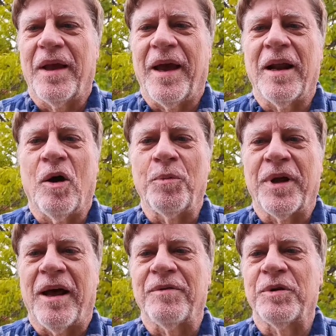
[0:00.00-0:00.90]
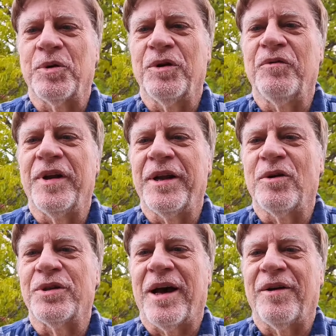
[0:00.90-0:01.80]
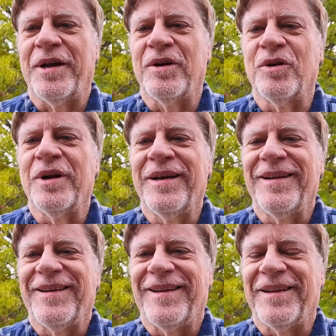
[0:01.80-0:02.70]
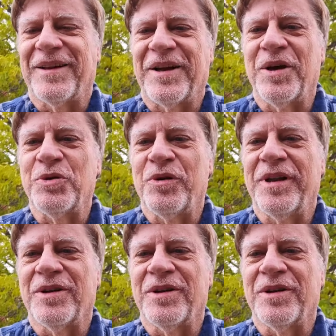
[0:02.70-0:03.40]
and I hope to have some good videos out here in the country.